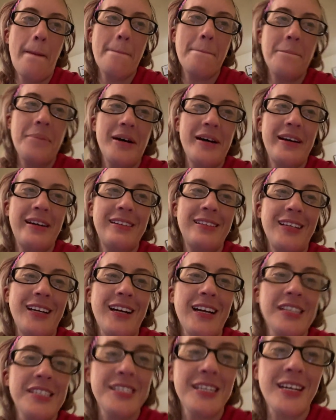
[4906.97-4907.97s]
But like
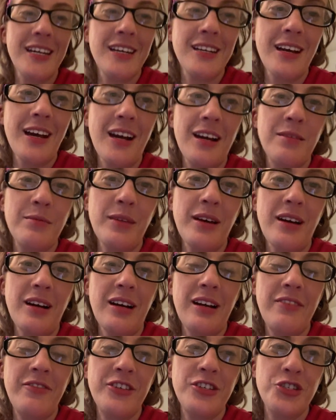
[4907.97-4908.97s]
I said,
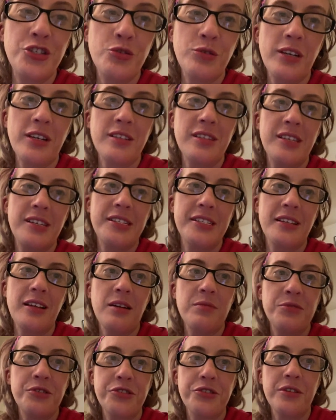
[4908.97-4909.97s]
I've enjoyed this
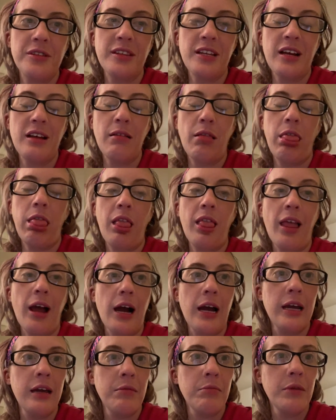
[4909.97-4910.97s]
lime.
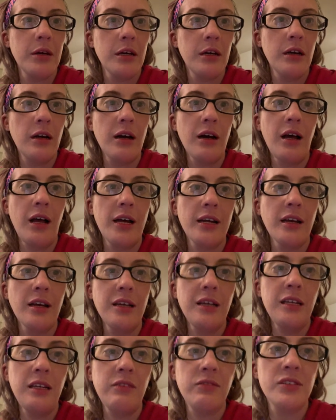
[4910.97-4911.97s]
God, I
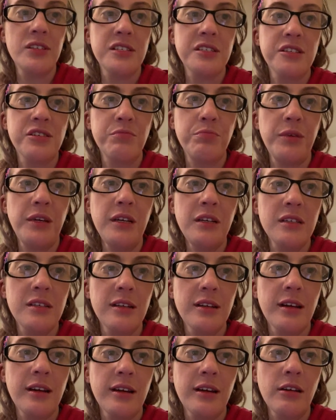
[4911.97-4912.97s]
can't even speak
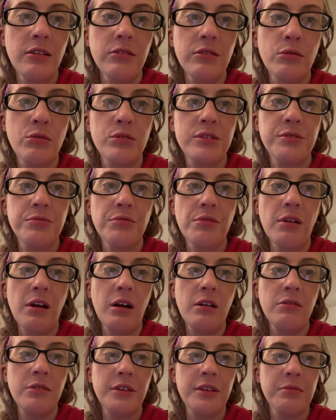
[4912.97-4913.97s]
today. I don't know what's
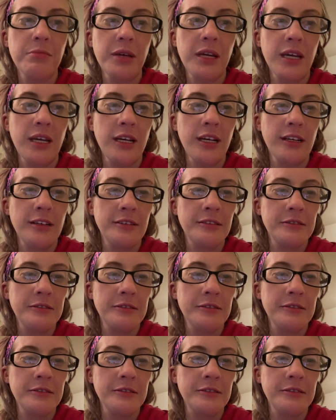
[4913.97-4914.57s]
wrong with me.